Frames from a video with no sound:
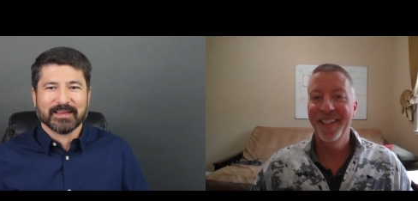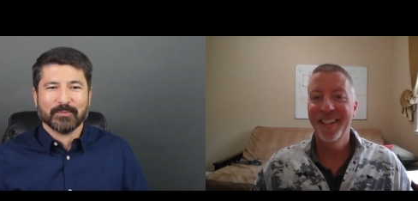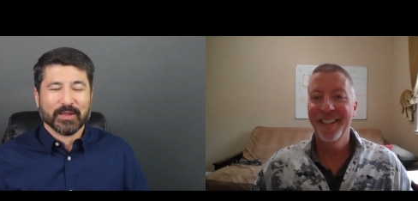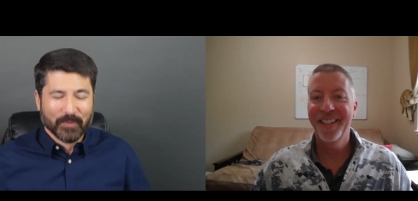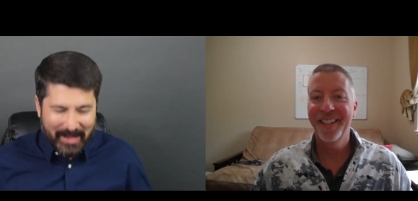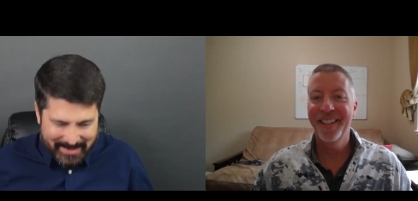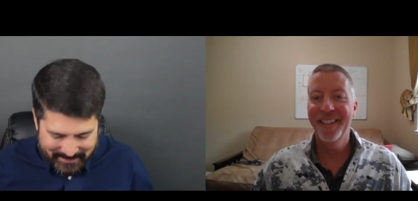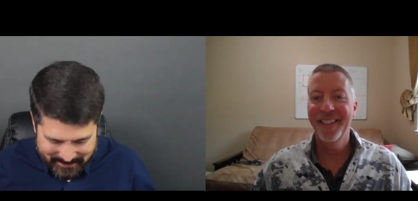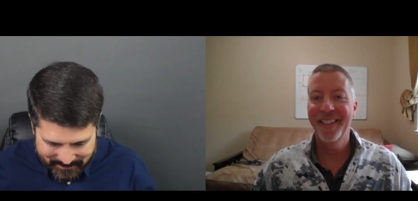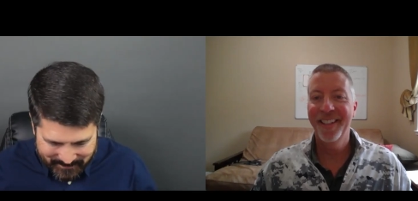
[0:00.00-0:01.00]
Speaker 1: With what?
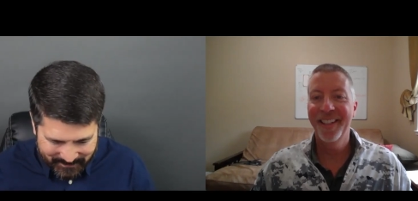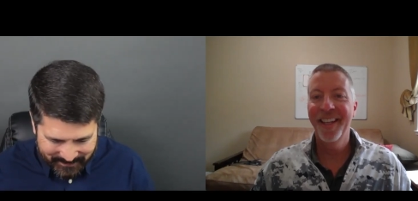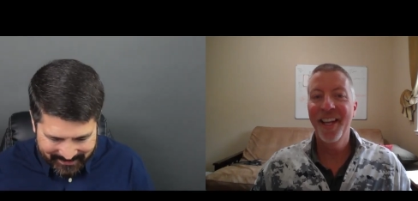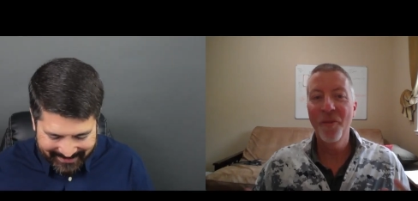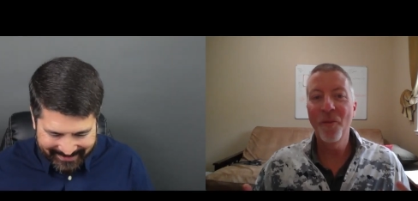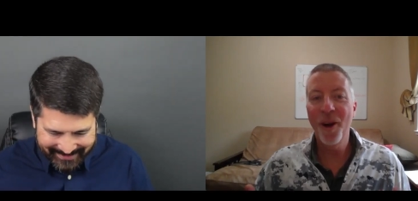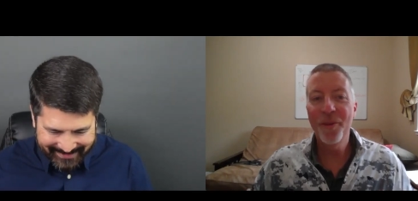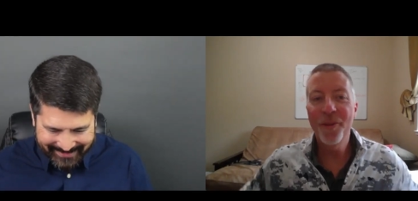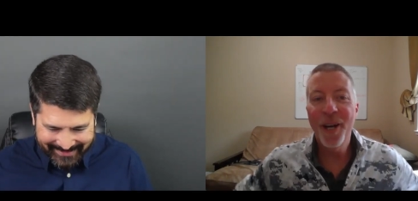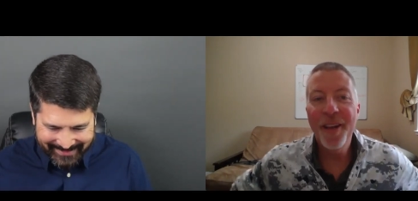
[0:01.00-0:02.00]
While
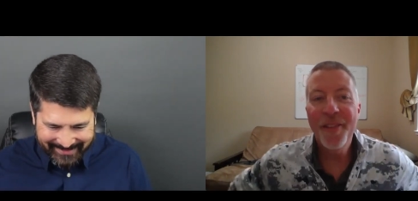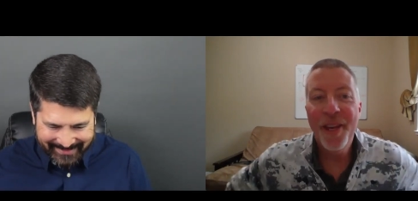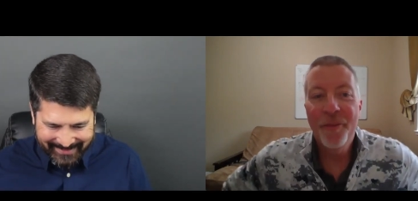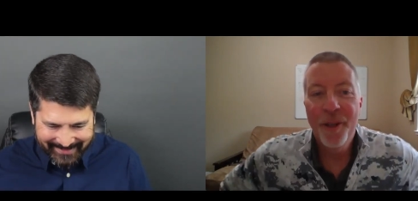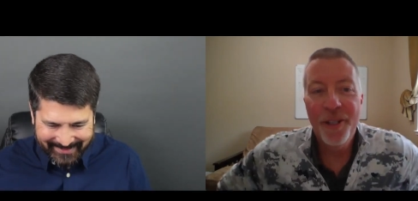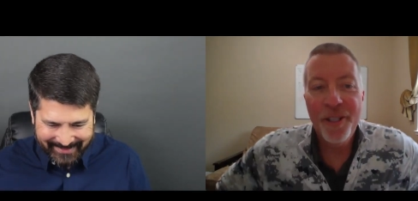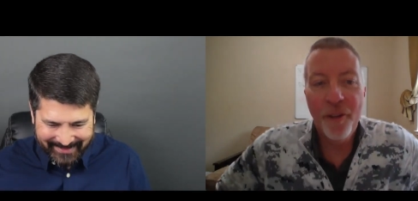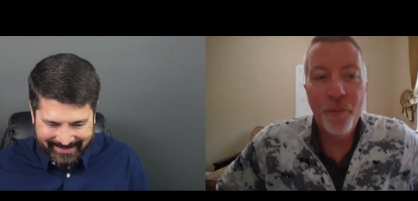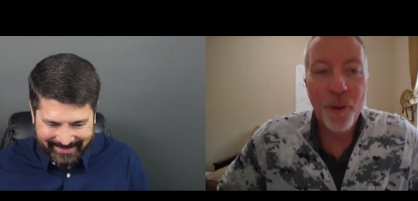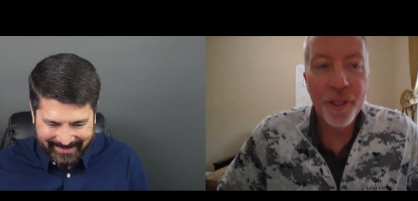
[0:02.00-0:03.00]
we're at that, we're going to
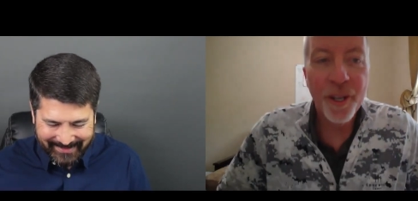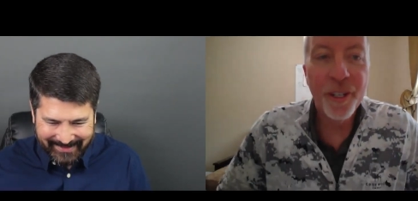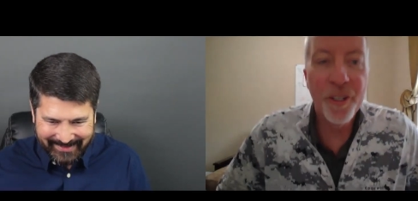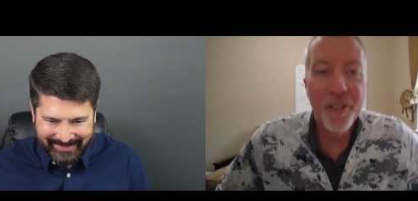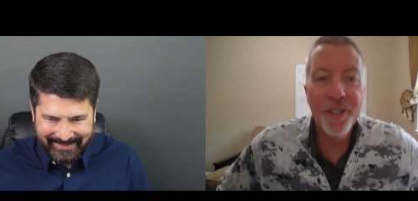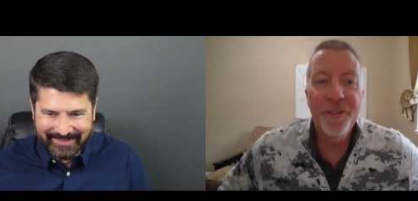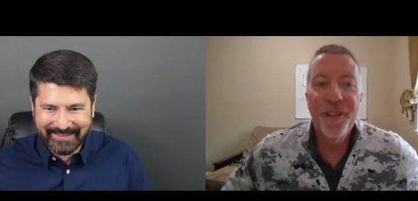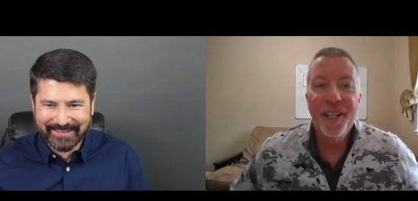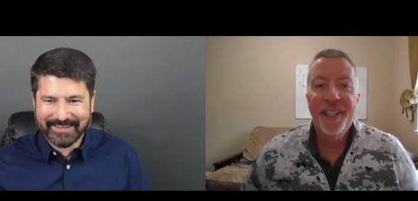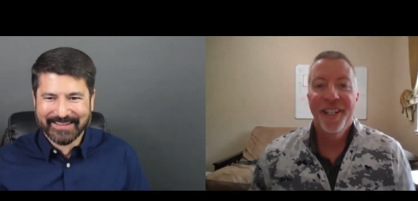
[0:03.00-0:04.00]
solve World Hunger II,
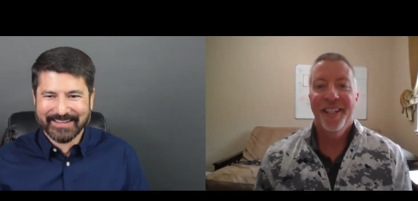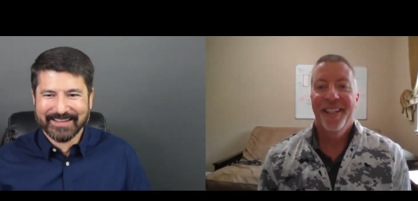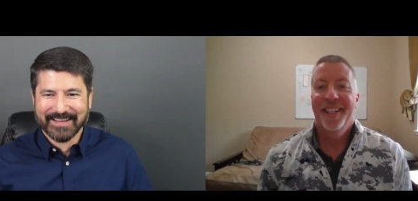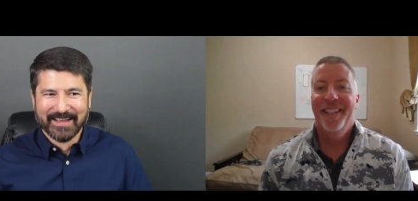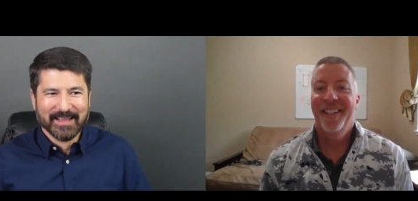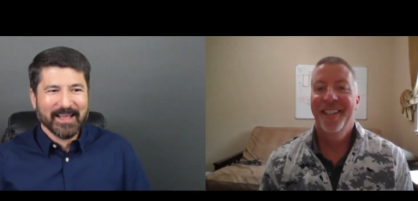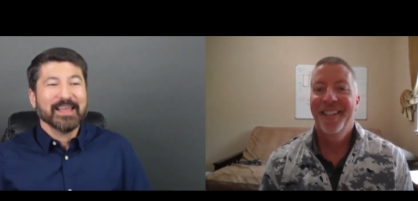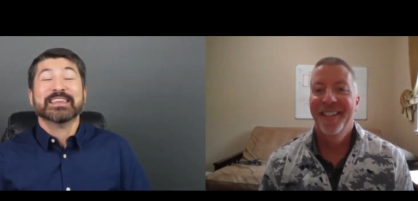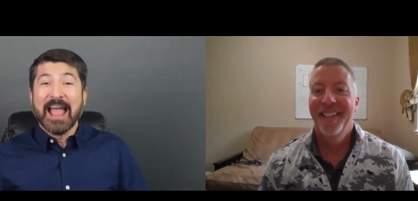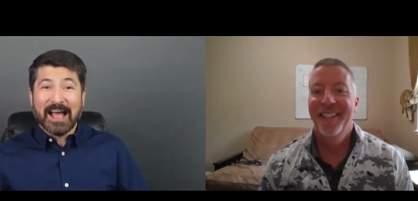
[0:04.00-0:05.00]
right?
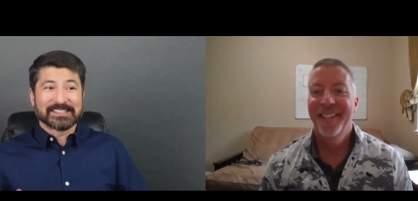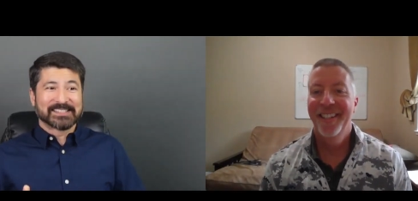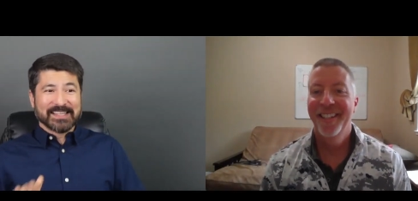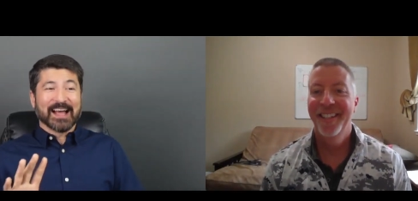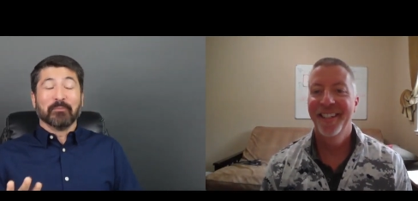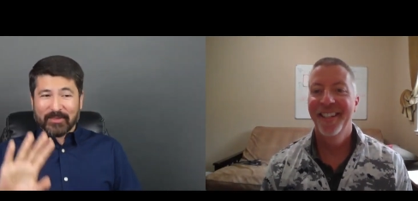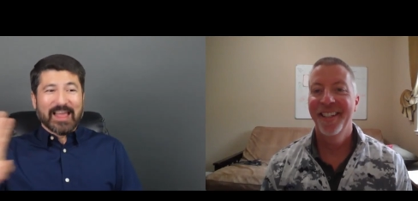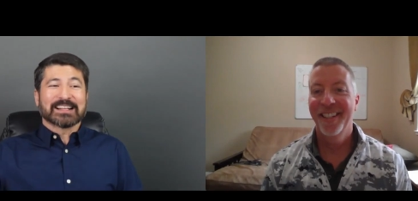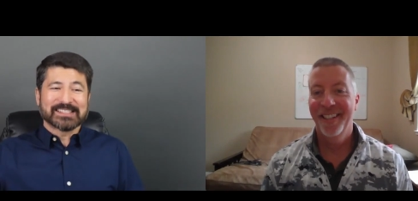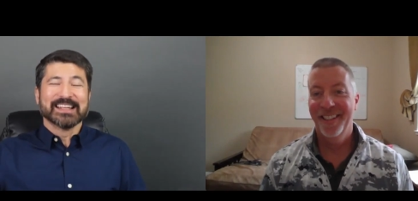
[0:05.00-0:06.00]
Speaker 2: Yes. Yeah. Well,
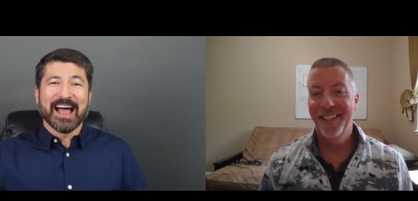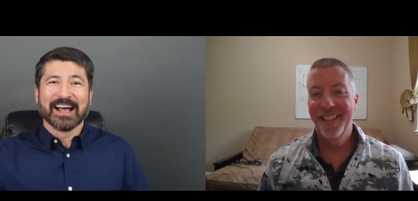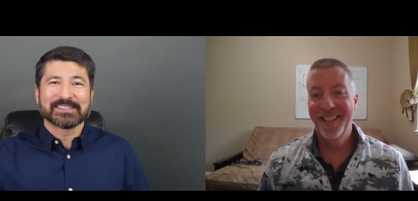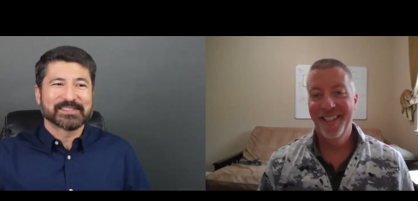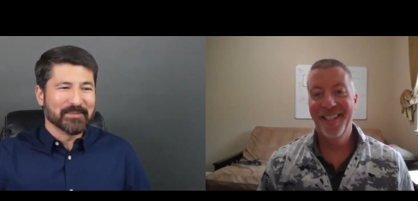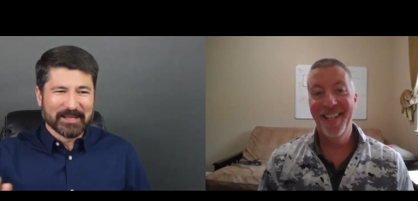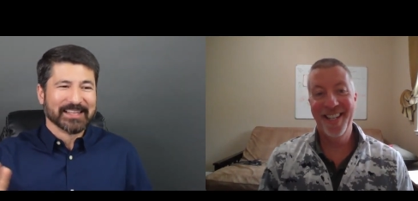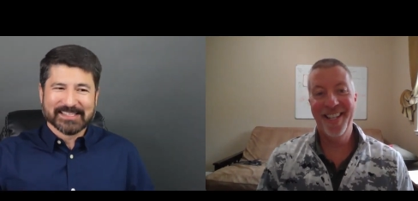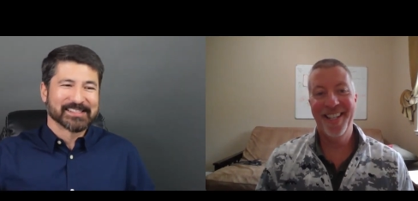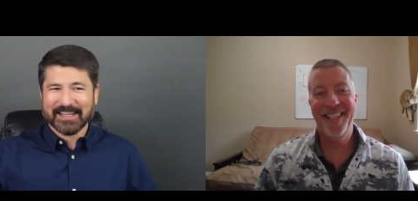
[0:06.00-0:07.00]
that's next. I mean,
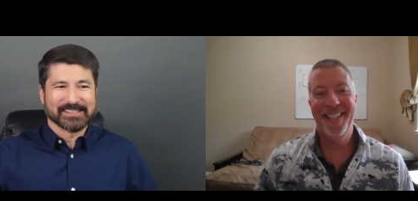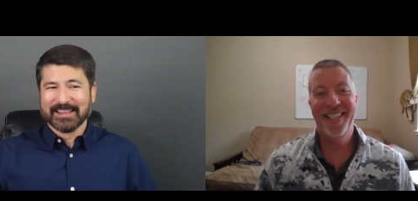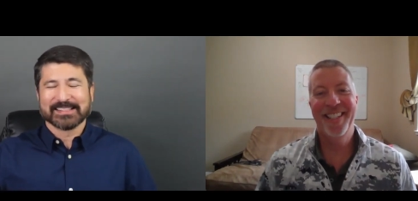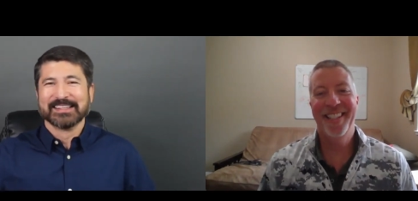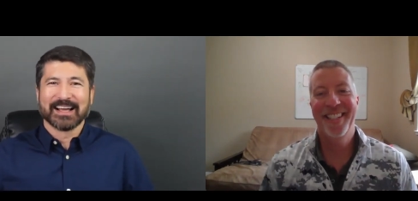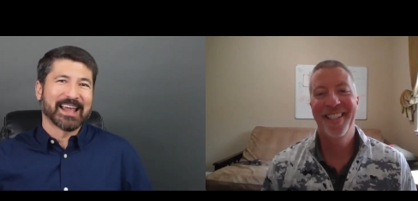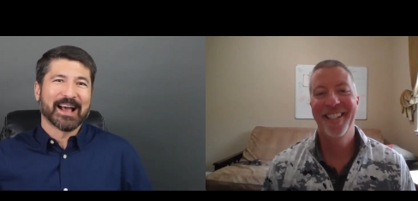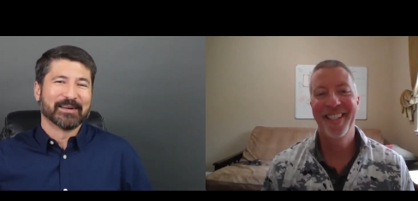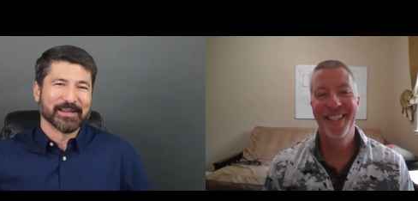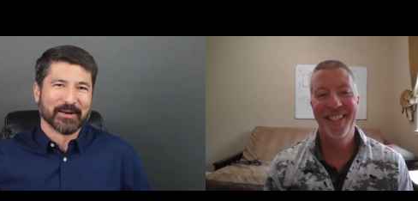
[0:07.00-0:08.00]
let's not get
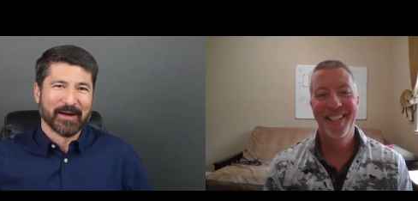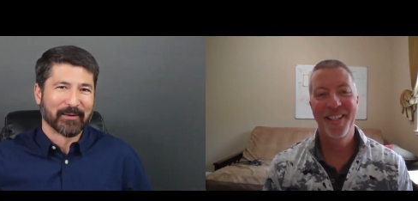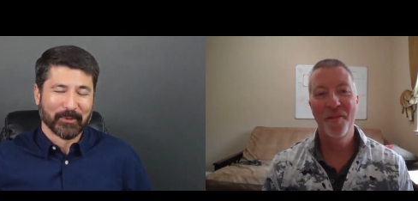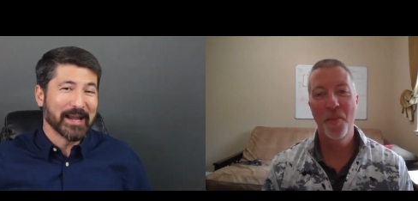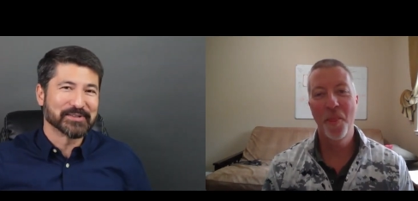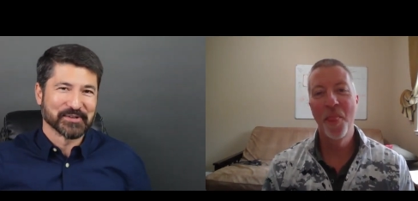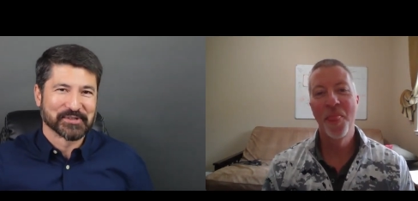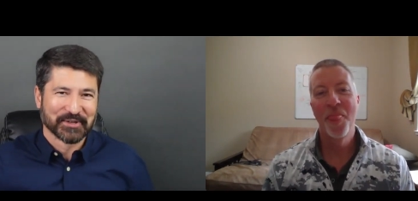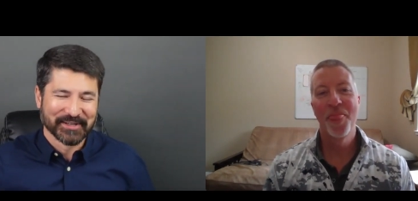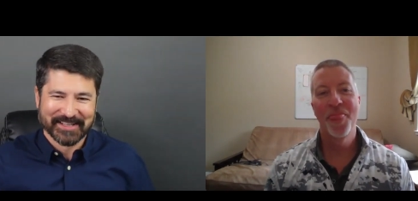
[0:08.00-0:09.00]
out, you know, outrageous
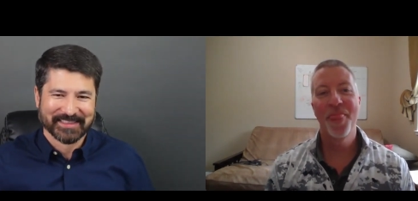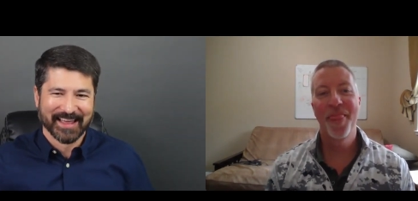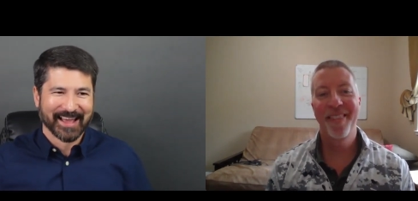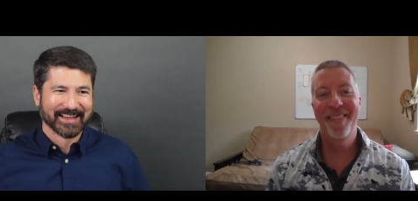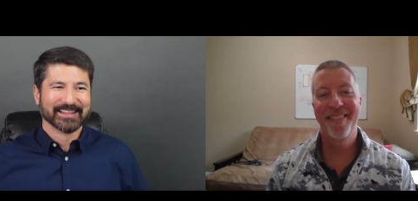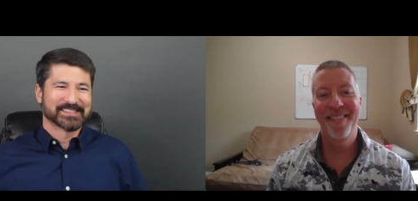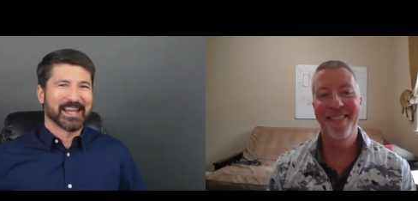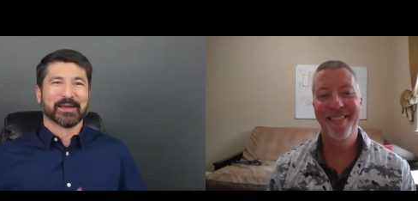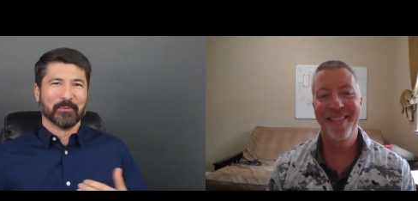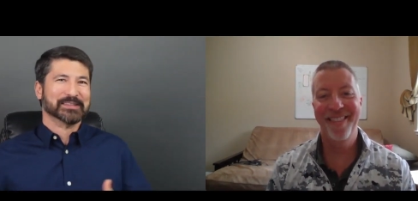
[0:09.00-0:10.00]
or anything. Let's
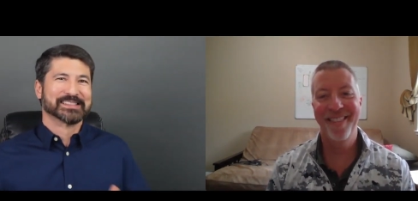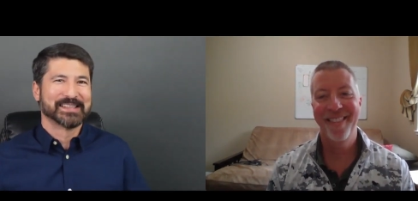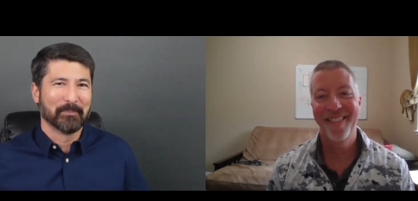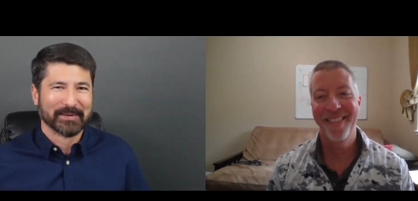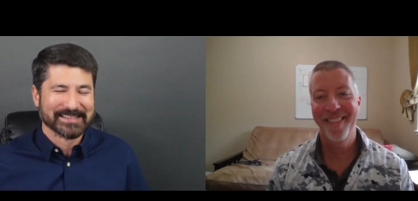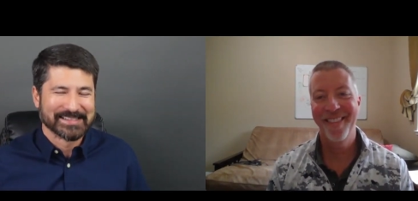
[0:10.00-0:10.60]
take it one step at a